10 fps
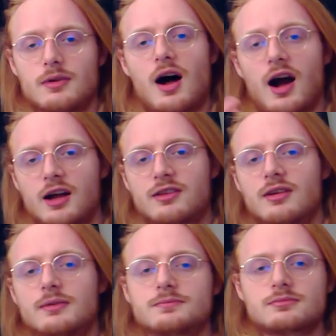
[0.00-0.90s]
acht.
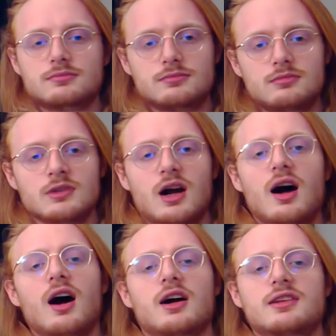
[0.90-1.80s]

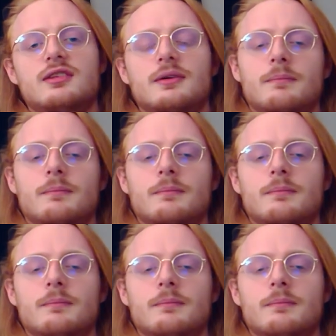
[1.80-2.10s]
Acht.